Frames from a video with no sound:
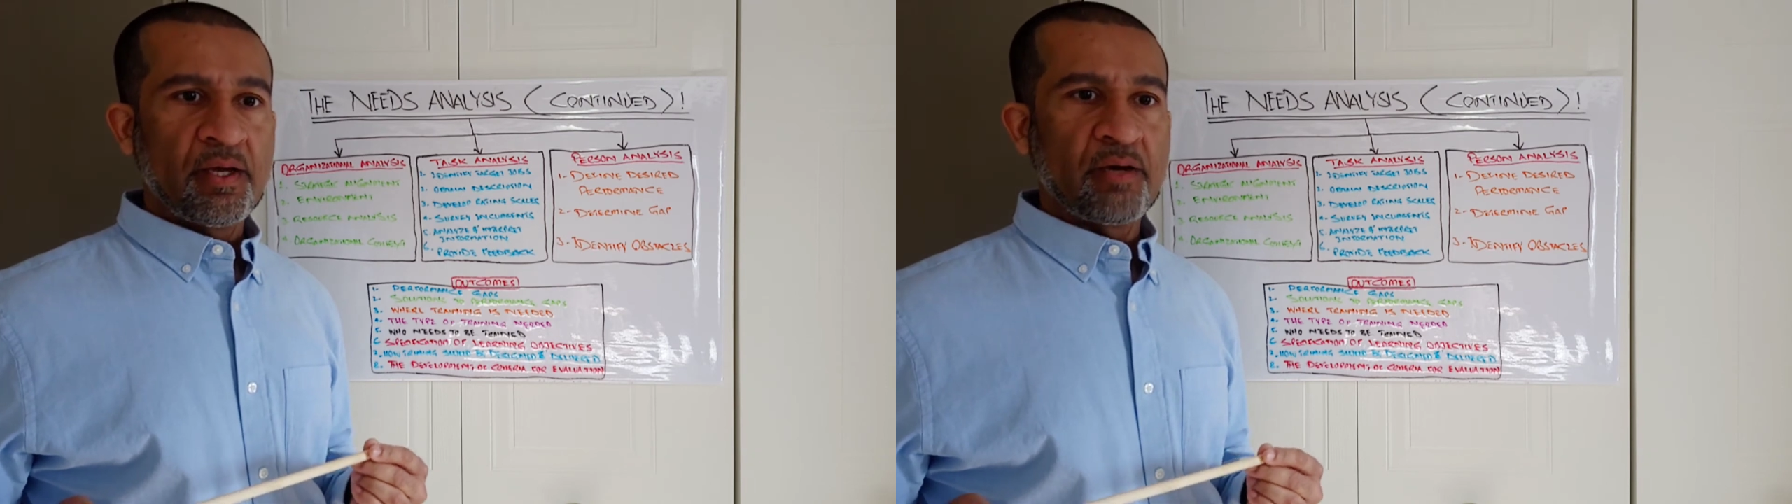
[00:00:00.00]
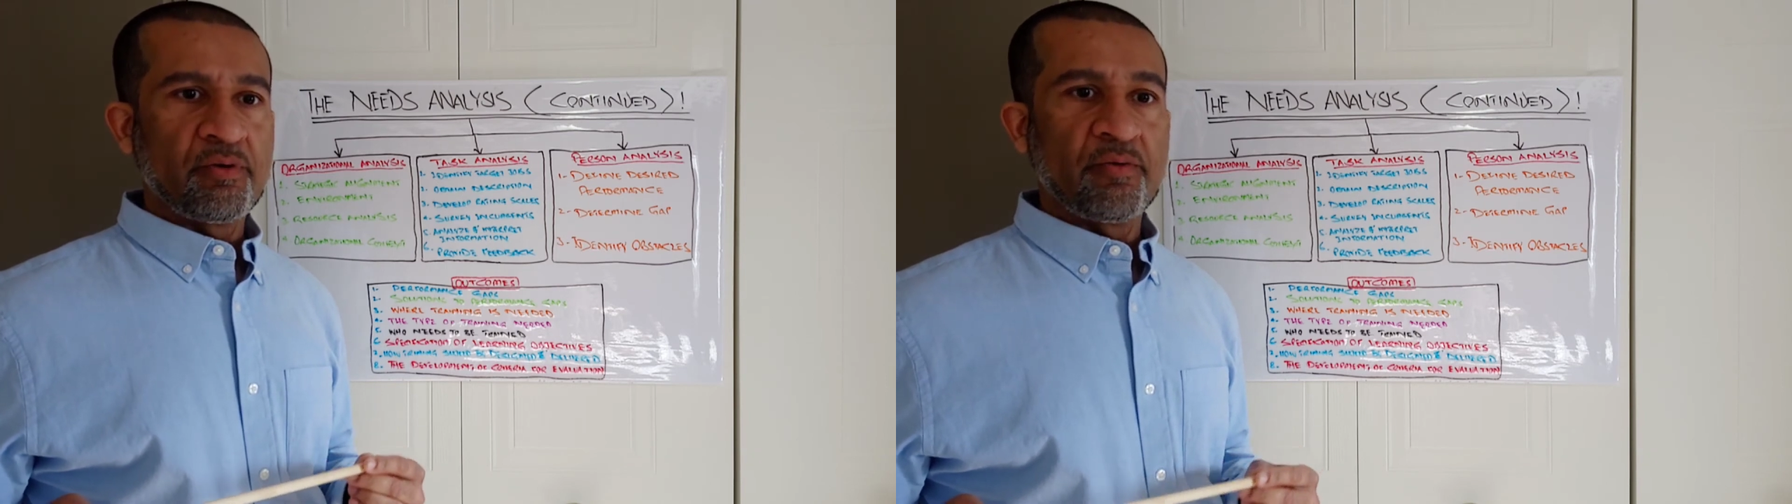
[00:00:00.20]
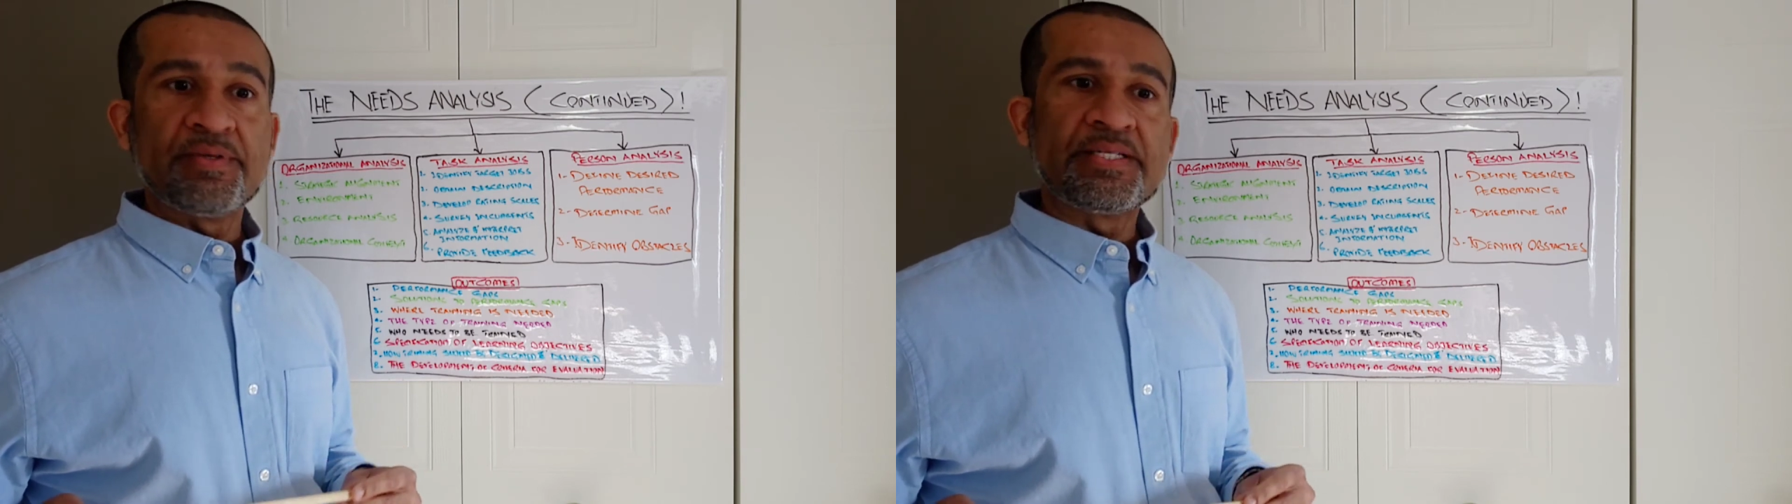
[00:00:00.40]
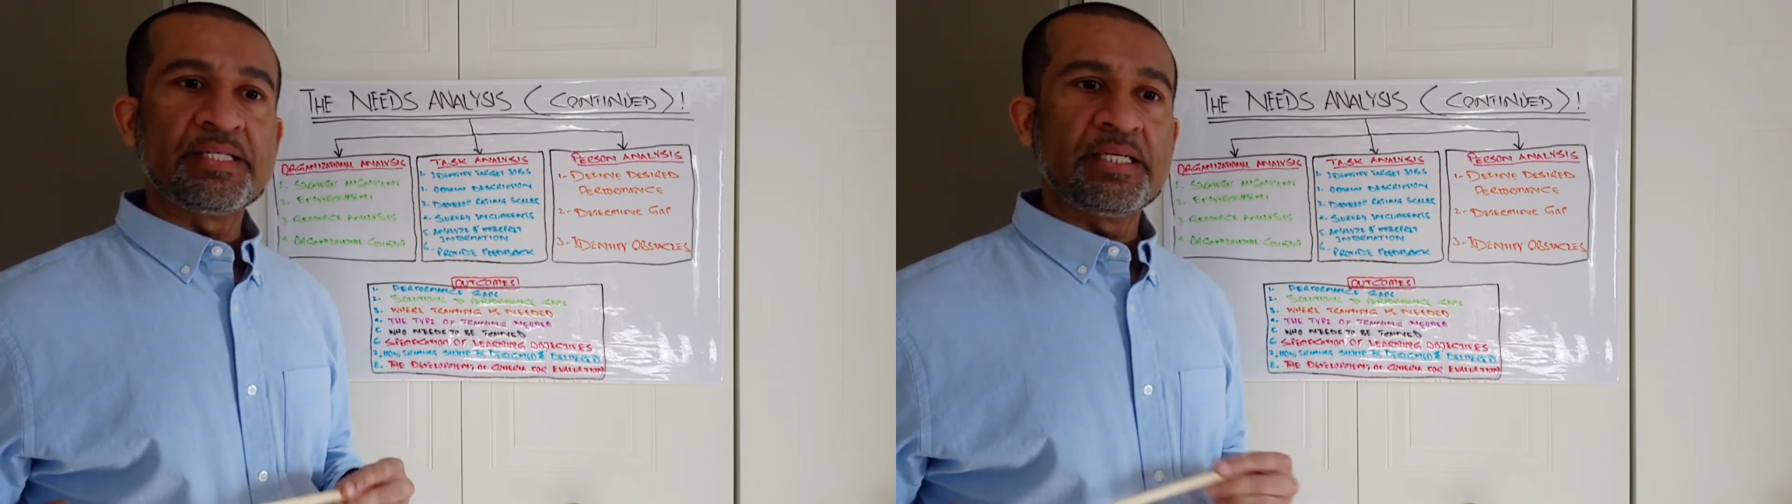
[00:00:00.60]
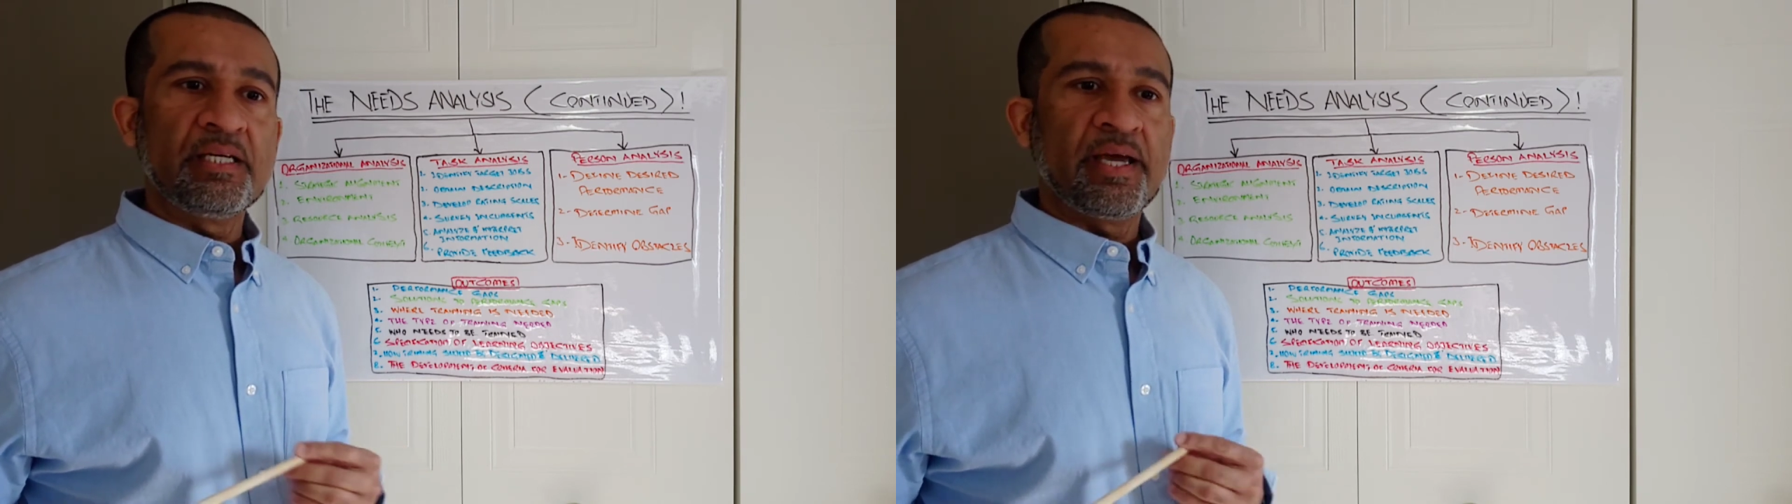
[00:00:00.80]
where we
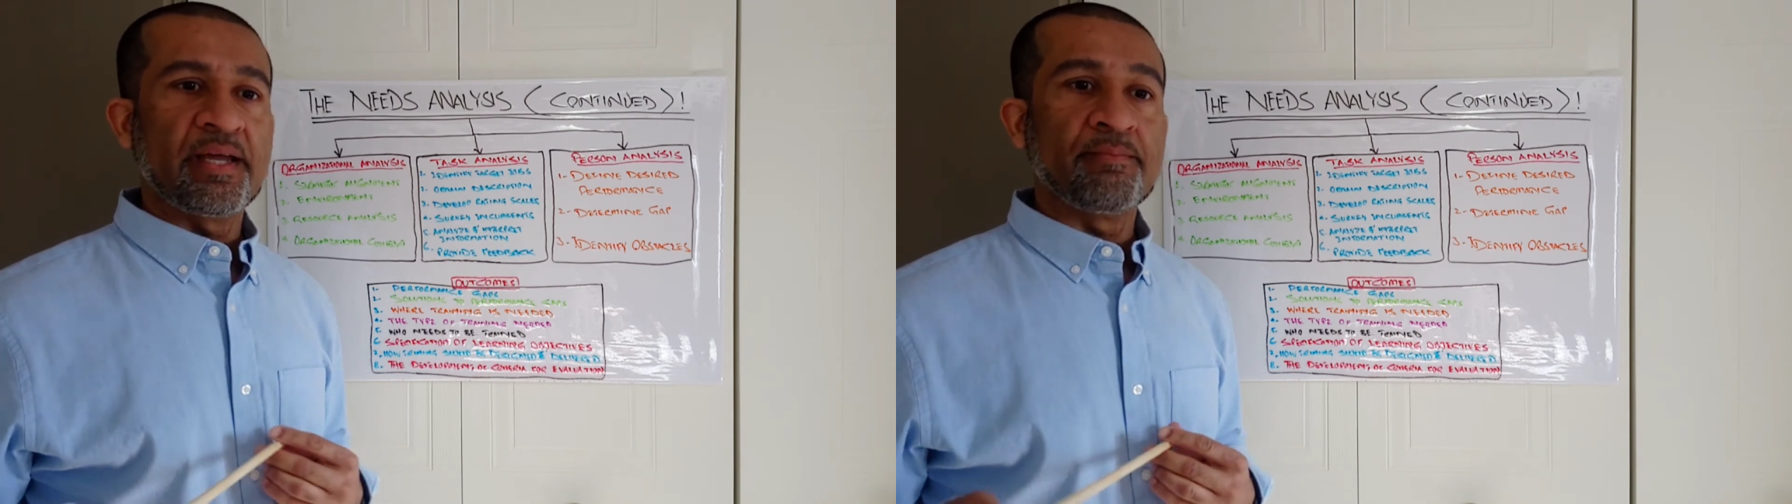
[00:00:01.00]
see and